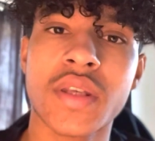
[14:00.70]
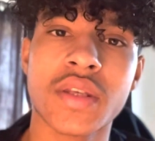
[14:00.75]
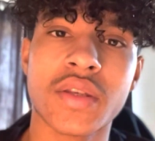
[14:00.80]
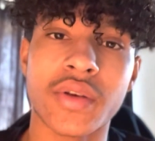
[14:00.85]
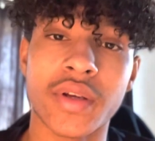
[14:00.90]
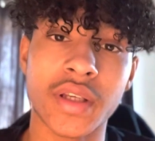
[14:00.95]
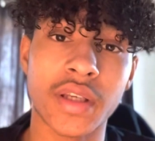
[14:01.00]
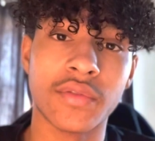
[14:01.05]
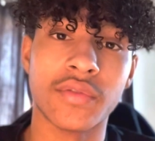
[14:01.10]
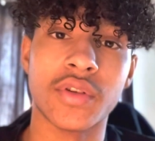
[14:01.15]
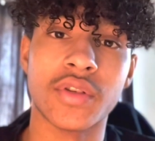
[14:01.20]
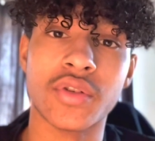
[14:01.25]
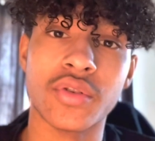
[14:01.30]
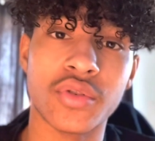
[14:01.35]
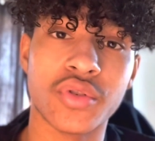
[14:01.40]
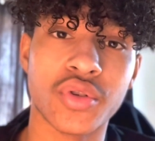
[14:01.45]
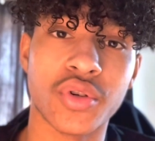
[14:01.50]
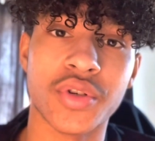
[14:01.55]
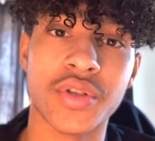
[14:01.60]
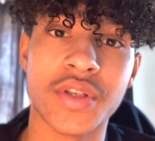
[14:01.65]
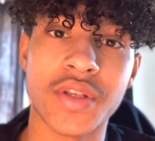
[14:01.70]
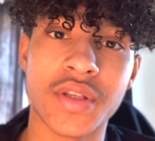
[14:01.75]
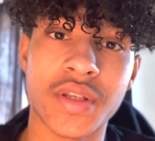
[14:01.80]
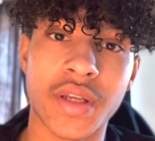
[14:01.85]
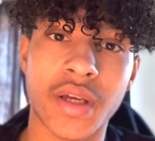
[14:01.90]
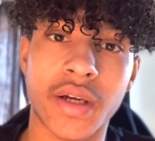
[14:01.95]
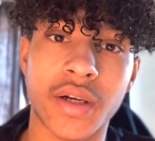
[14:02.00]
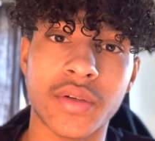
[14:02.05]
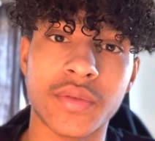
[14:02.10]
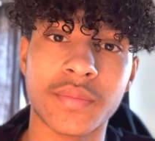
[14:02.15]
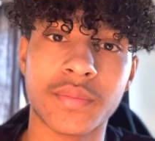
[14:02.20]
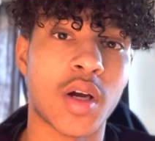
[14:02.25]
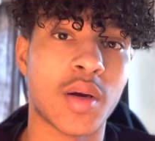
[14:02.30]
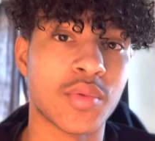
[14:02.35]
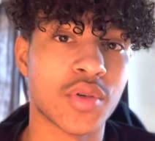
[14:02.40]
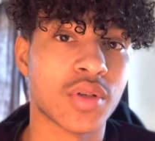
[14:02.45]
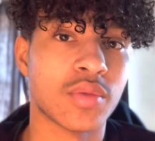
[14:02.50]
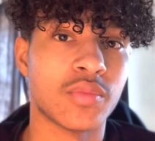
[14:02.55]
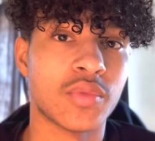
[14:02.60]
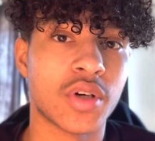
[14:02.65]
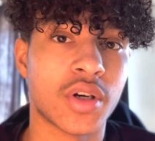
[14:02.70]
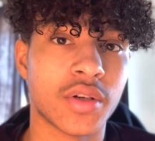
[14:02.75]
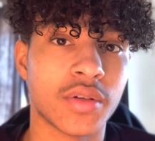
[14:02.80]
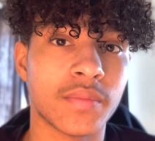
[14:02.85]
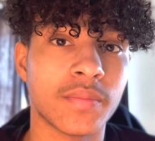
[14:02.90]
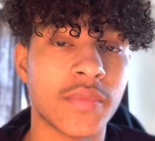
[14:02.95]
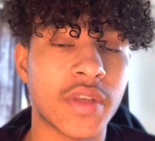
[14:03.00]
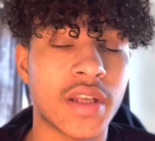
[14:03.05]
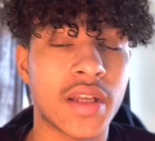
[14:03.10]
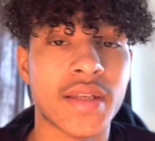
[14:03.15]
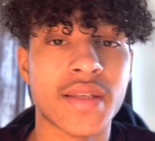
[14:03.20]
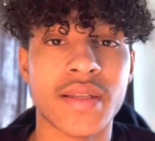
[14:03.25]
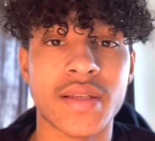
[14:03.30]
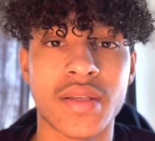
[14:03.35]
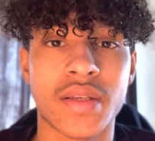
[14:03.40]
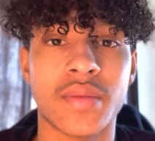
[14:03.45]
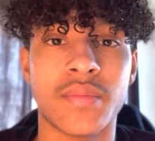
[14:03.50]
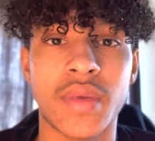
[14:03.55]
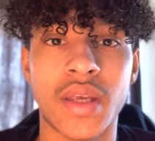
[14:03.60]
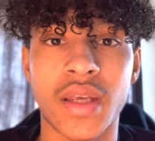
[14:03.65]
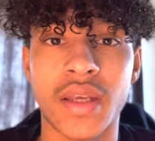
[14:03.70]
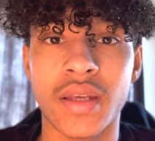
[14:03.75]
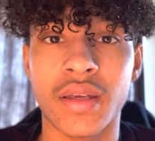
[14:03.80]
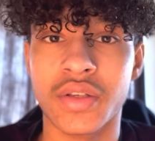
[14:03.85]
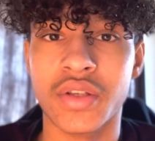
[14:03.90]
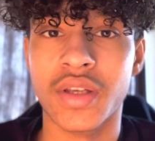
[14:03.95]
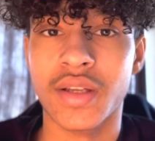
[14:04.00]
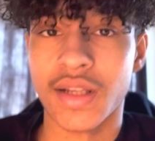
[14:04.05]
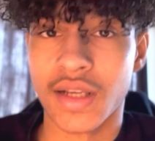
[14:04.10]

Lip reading: So I give you 2 choices now. Option 1, you listen to me, your